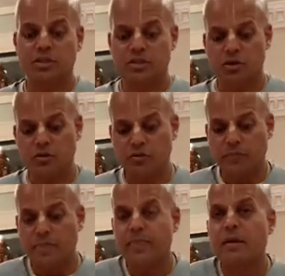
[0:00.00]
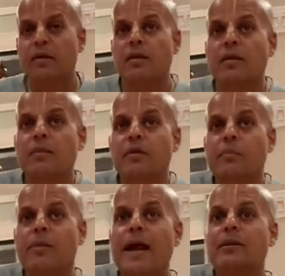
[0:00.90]
So, the
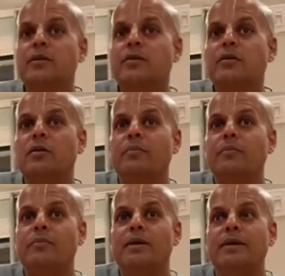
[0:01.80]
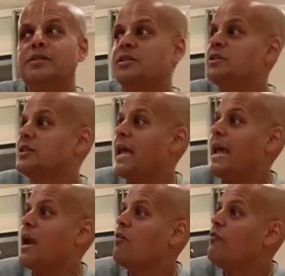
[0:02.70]
practical means here is
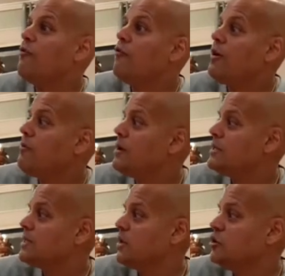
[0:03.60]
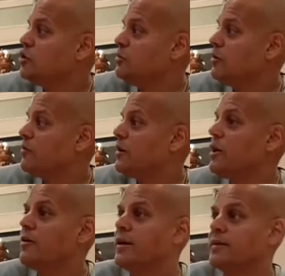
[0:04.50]
everyone is eligible for
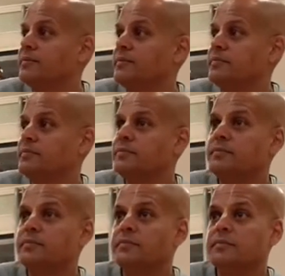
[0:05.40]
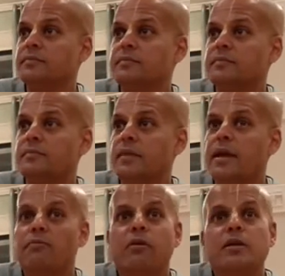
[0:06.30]
hearing.
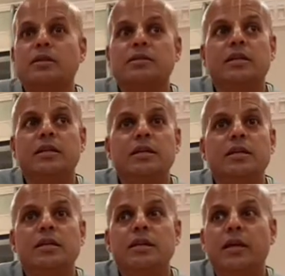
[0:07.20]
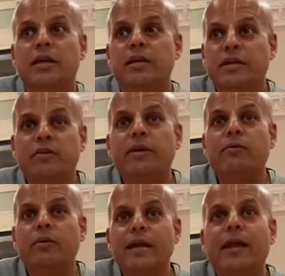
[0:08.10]
And one doesn't need,
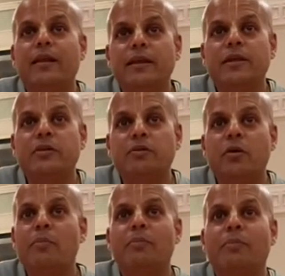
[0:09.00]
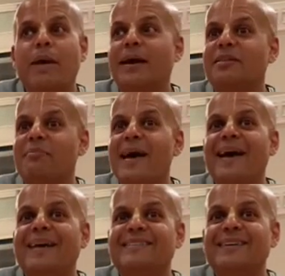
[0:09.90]
hearing will not lead to, pack the
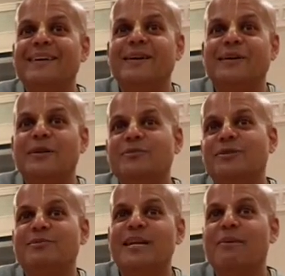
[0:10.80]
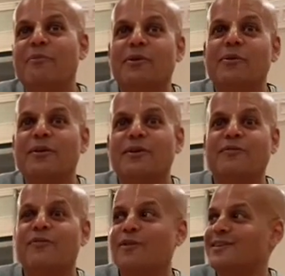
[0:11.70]
bags, close up shop, we're going to
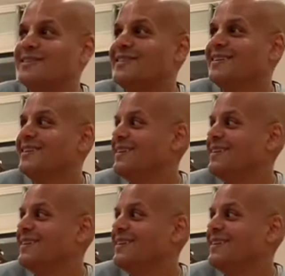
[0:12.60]
the forest.